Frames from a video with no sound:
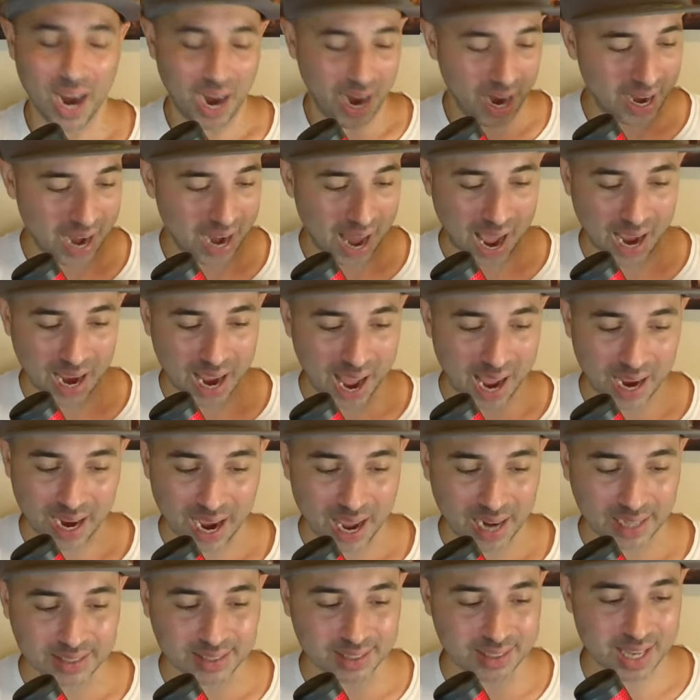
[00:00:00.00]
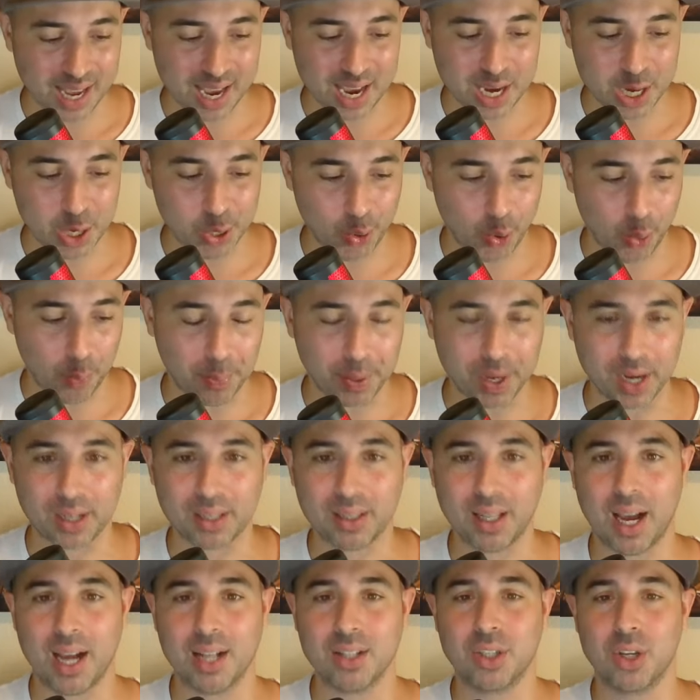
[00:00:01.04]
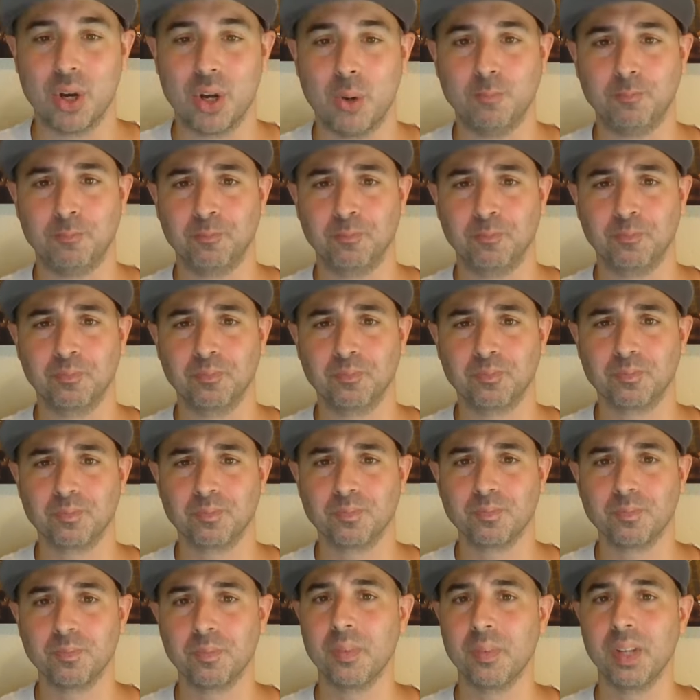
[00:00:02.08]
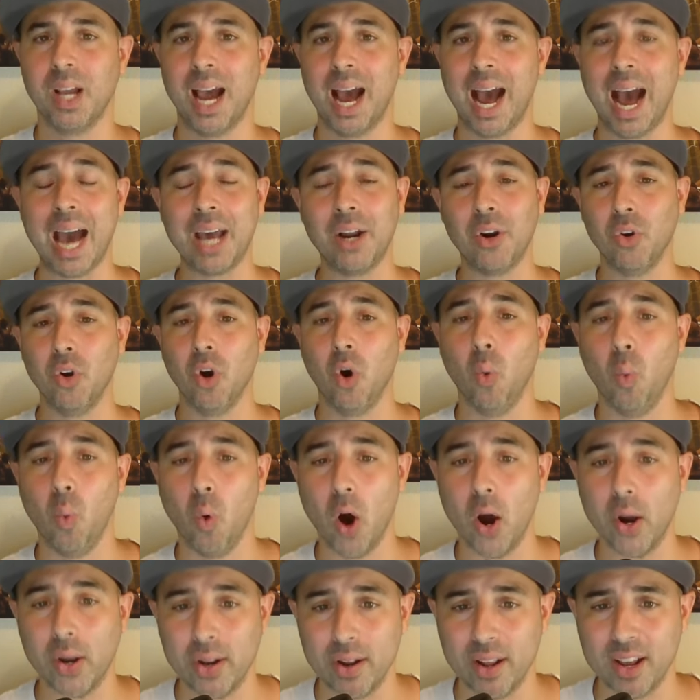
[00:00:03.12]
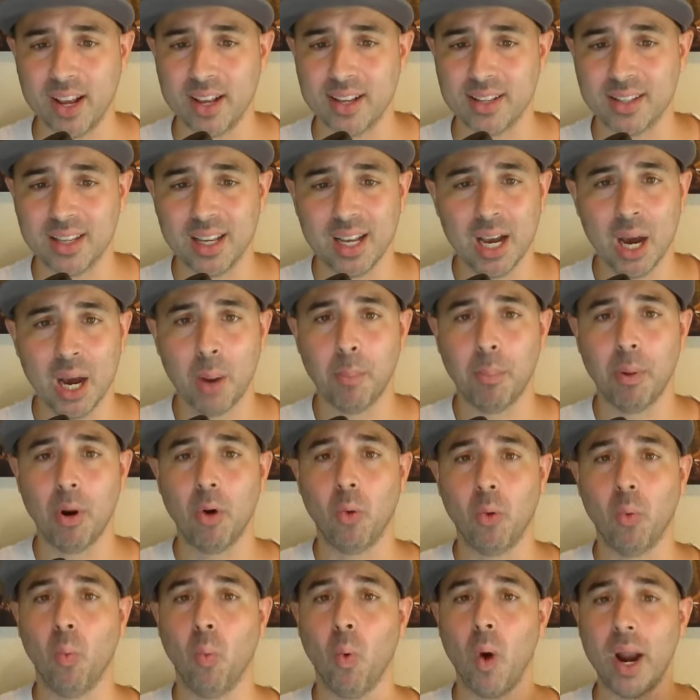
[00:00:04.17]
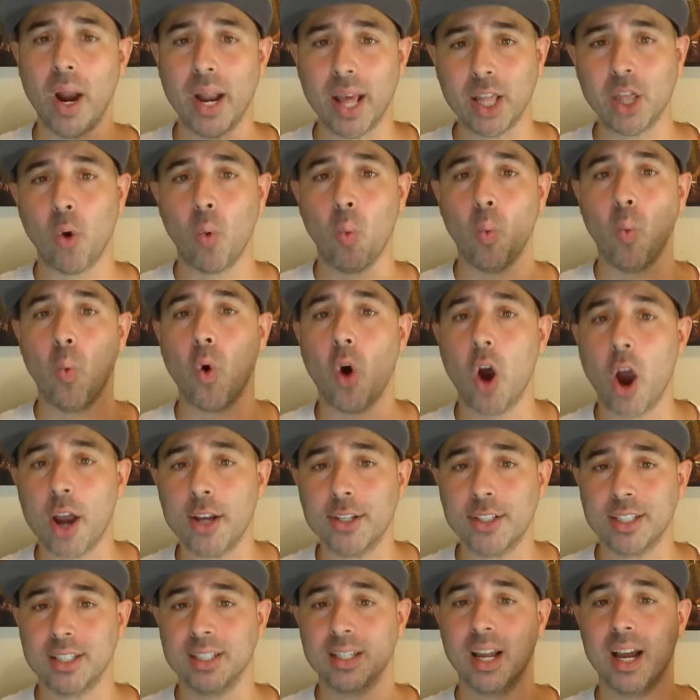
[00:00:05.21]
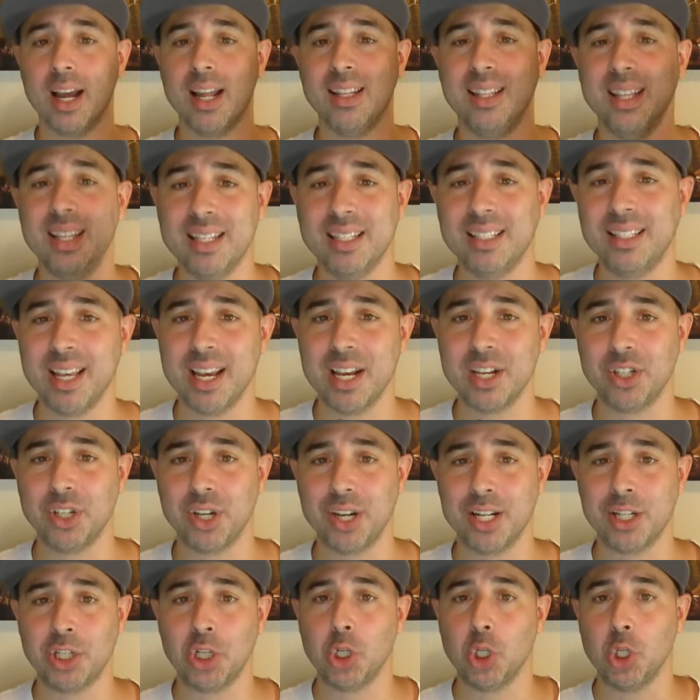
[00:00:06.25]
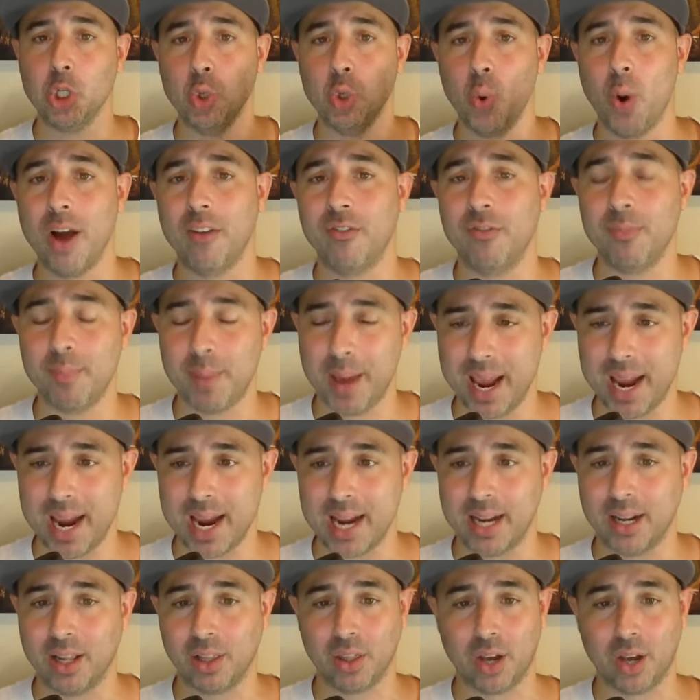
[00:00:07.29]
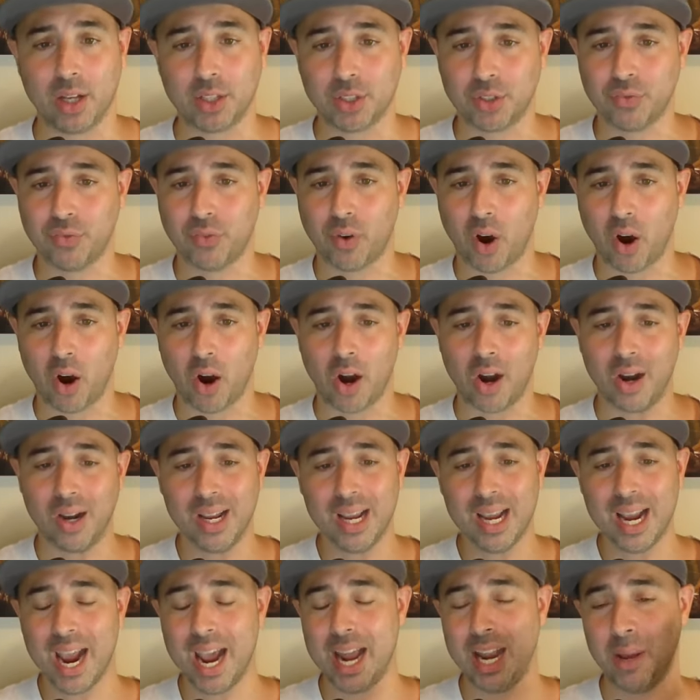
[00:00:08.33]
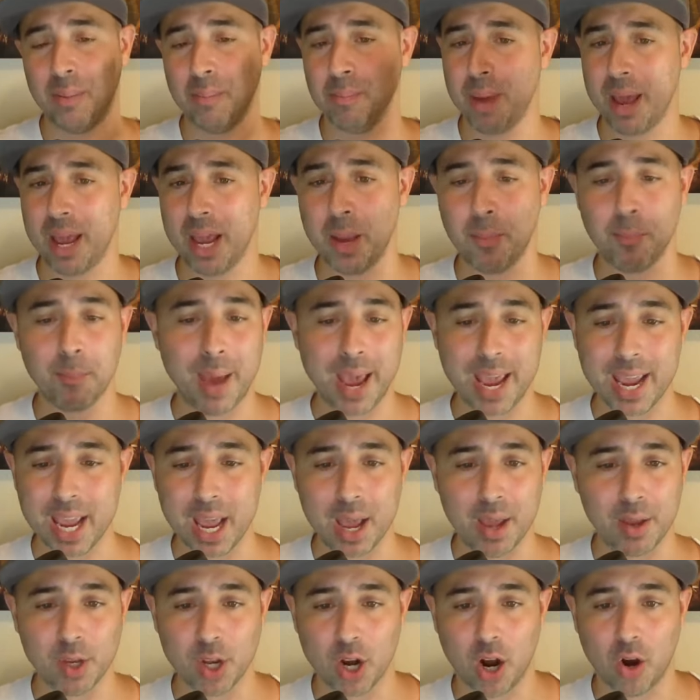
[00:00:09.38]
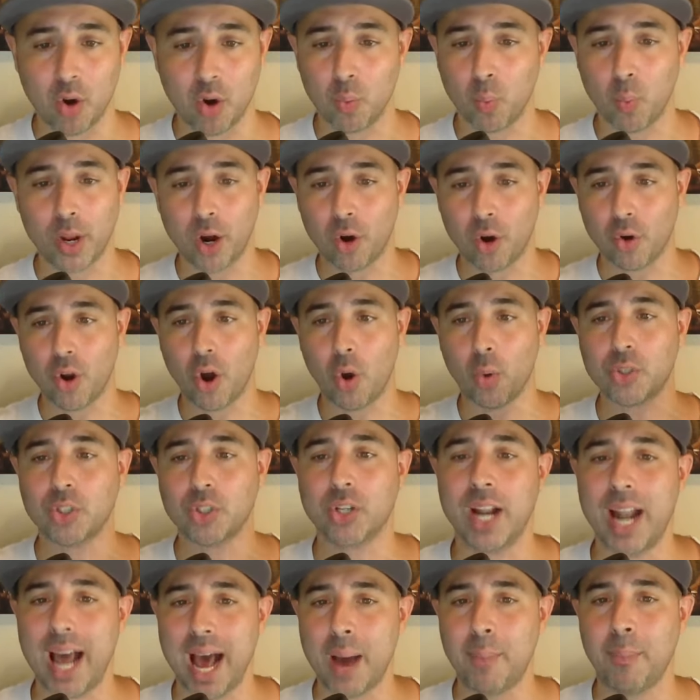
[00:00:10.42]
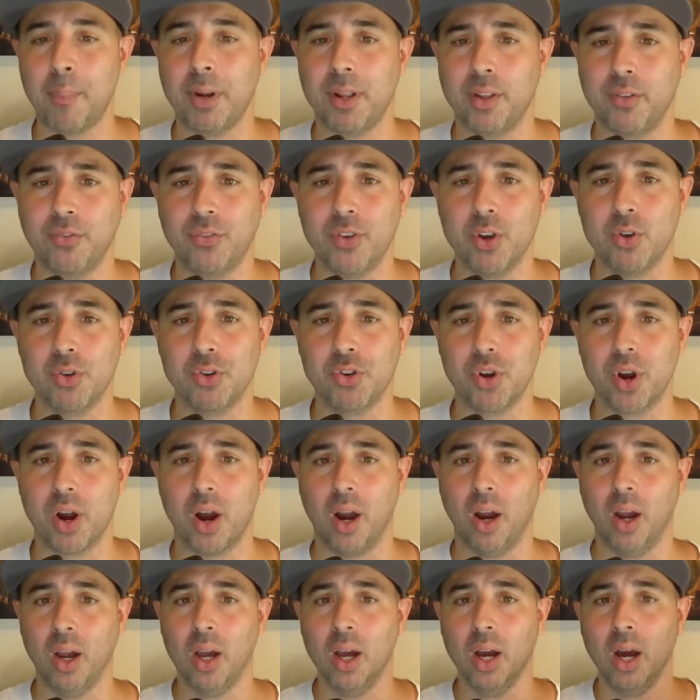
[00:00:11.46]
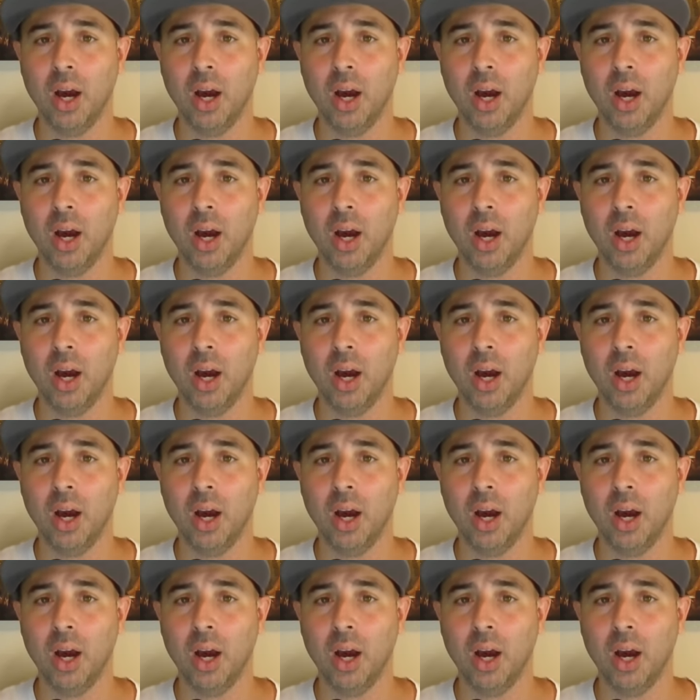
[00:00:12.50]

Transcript: And I got to say, you know, Pete Alonso, I don't know what it is, but one of the worst decisions you have made thus far, and it may, we don't know what's going to happen in the future,